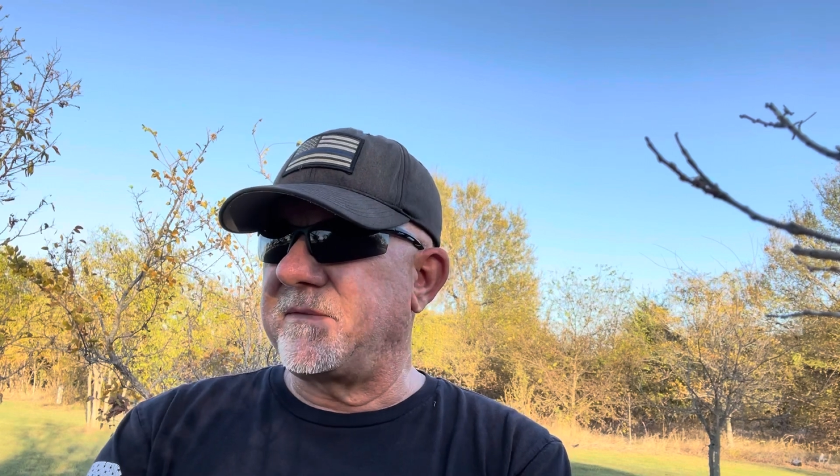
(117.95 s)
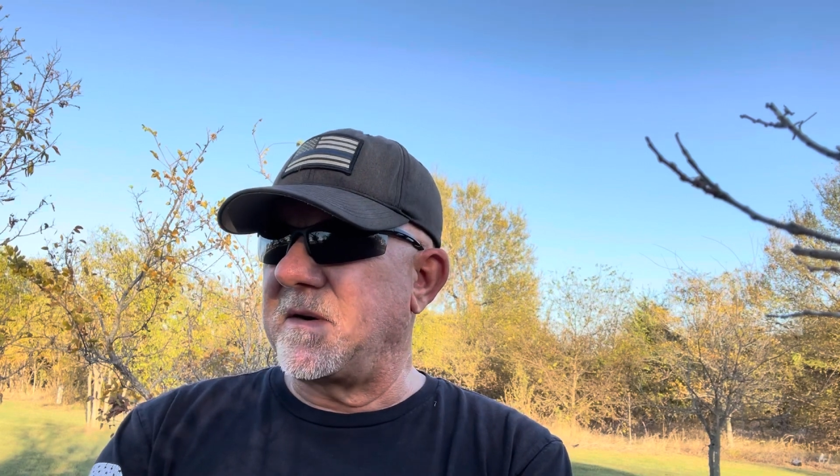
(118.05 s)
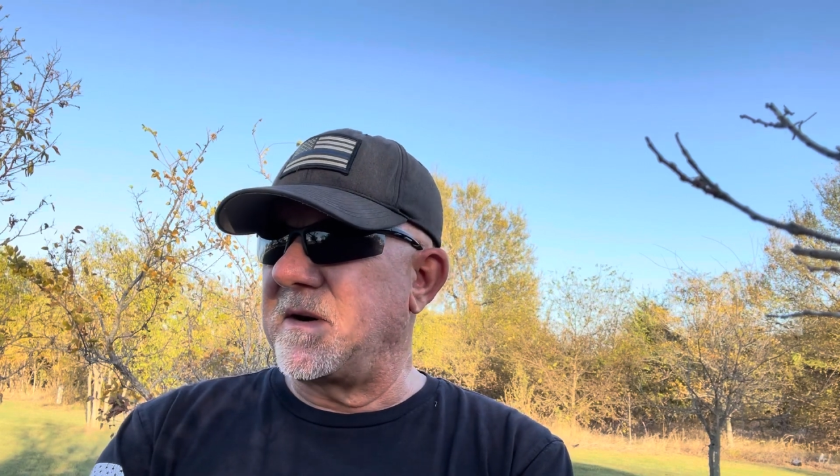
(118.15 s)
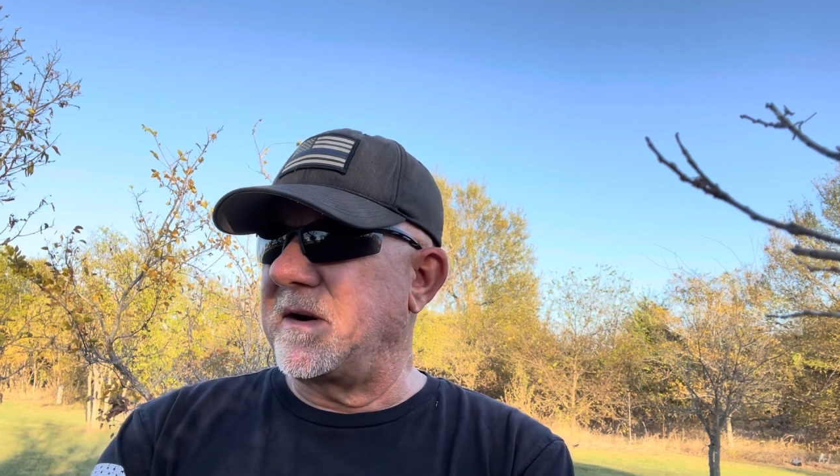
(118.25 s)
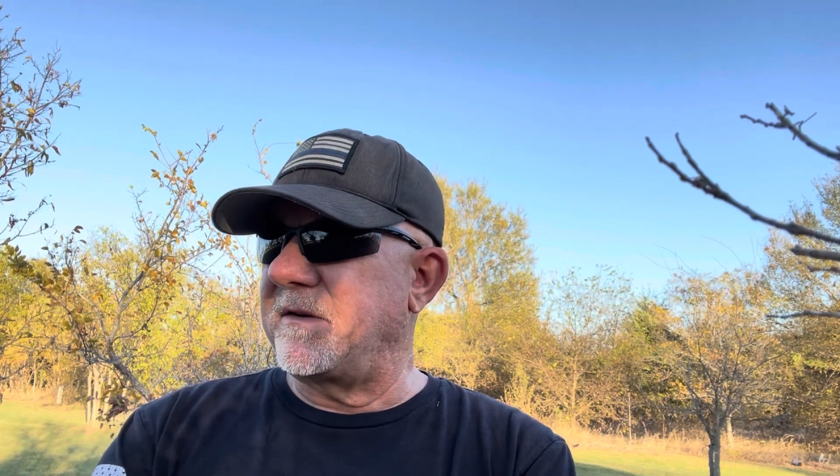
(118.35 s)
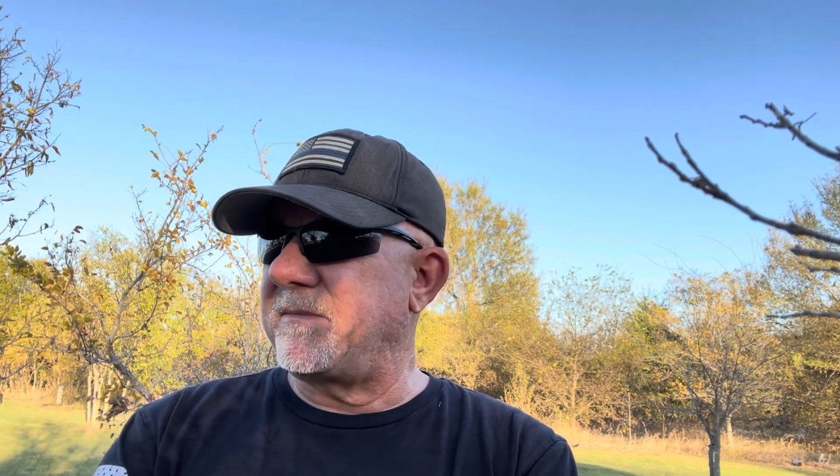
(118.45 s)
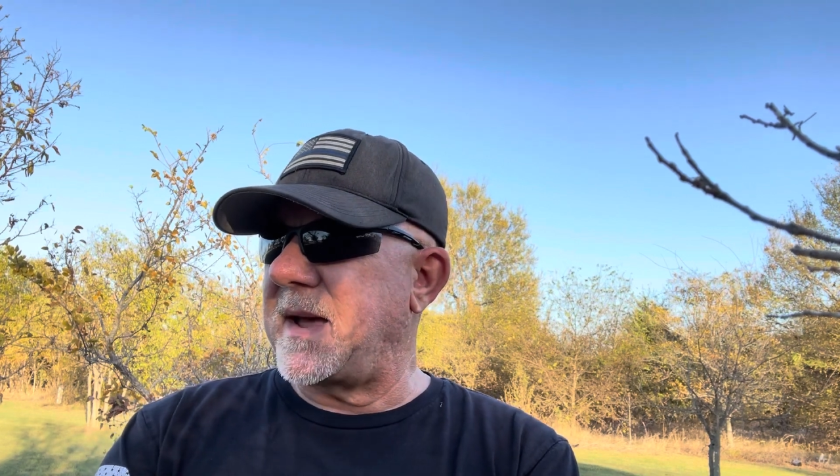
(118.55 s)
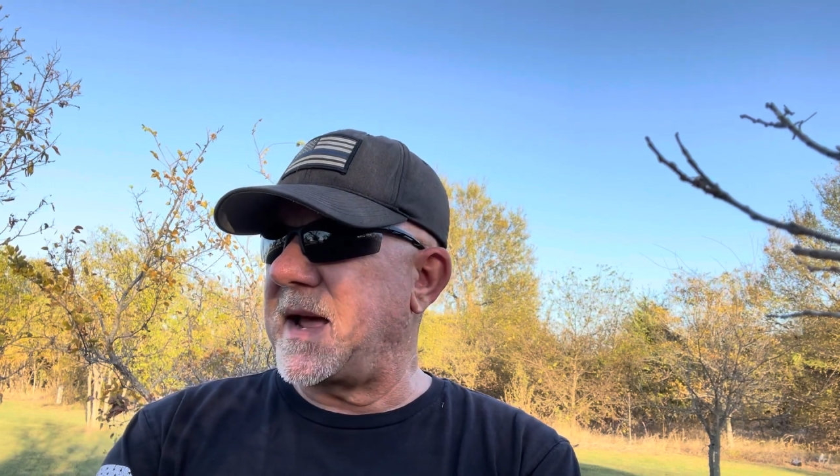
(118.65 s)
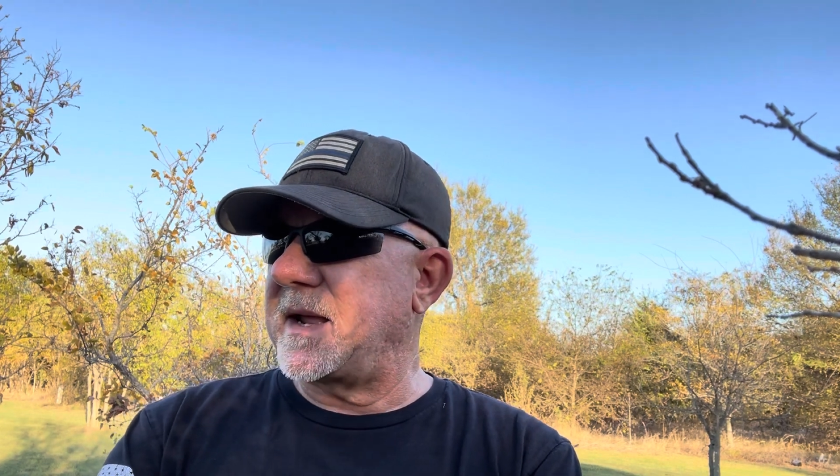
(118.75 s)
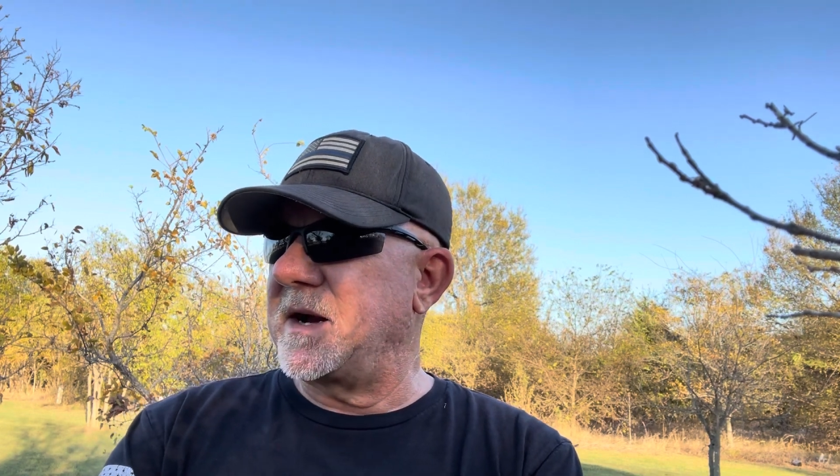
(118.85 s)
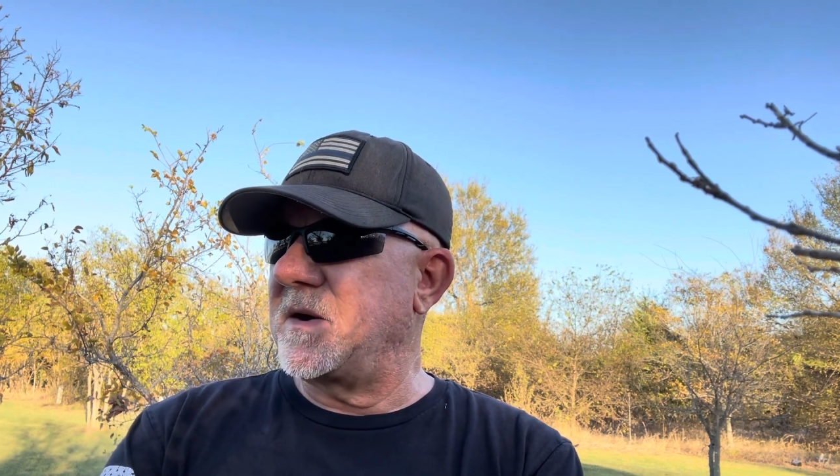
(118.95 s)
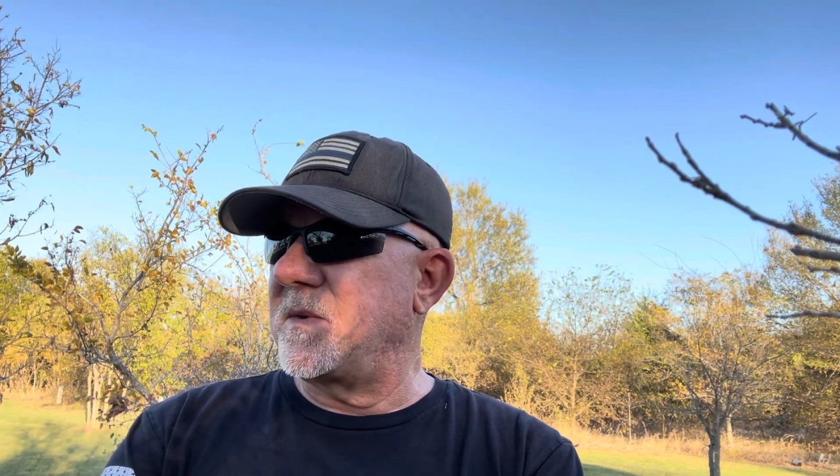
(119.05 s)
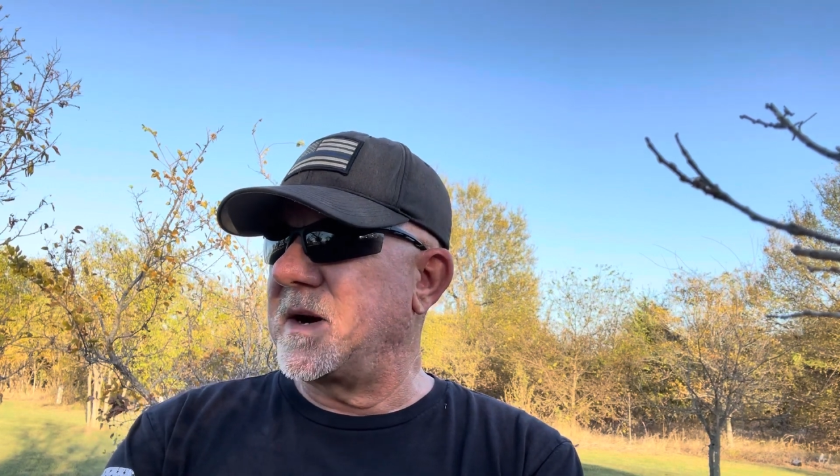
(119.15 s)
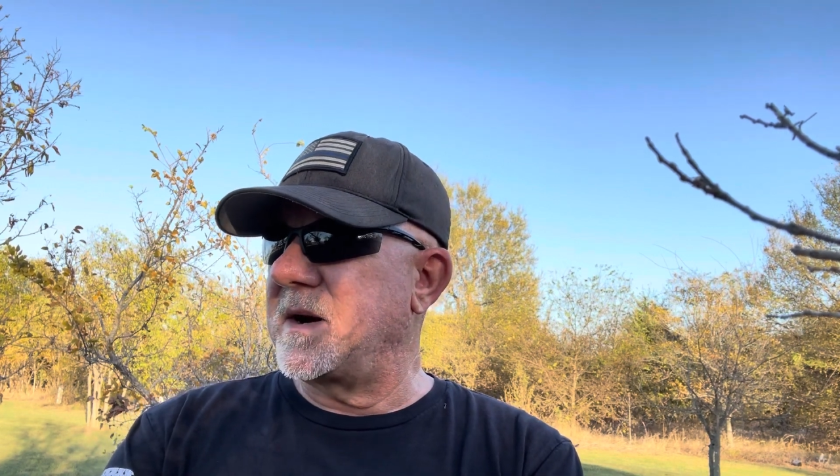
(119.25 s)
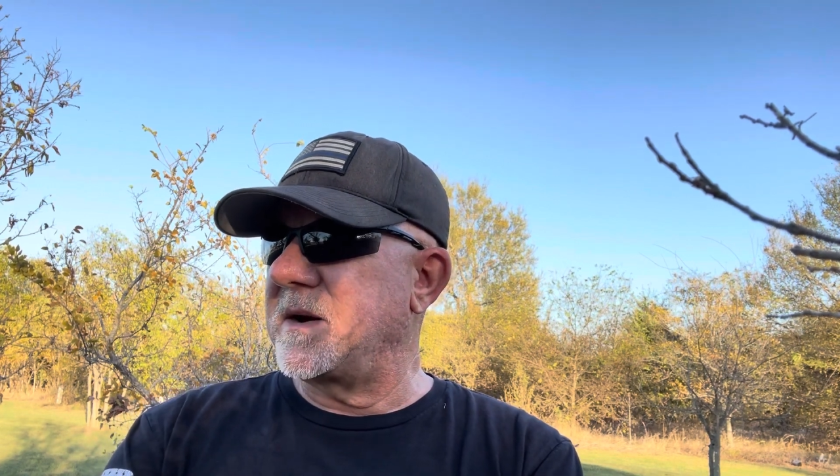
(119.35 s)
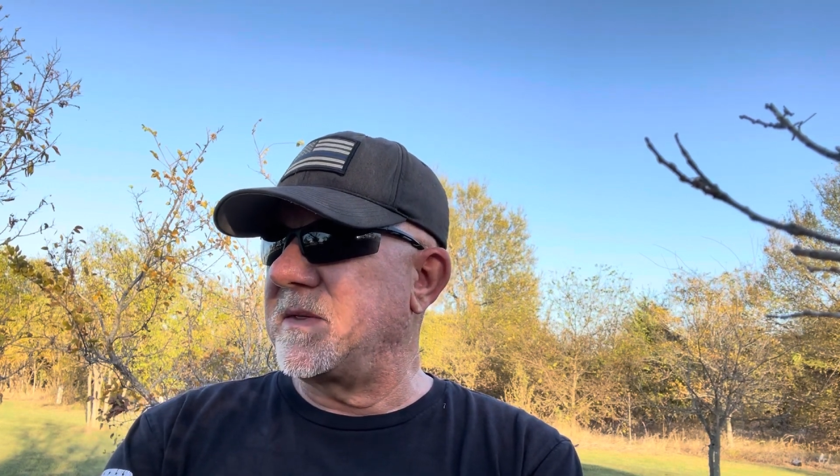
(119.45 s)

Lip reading: far enough back here where